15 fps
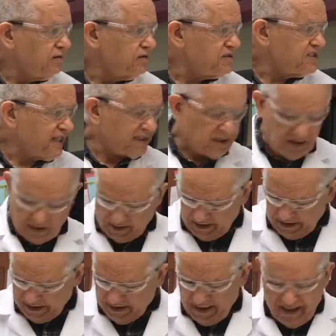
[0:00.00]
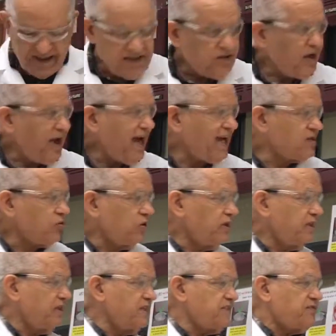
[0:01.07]
circle this. So
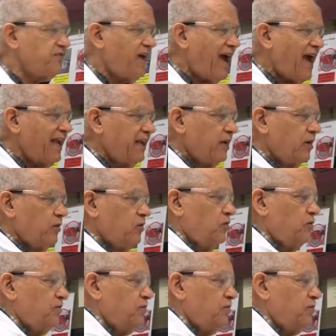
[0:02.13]
actually this value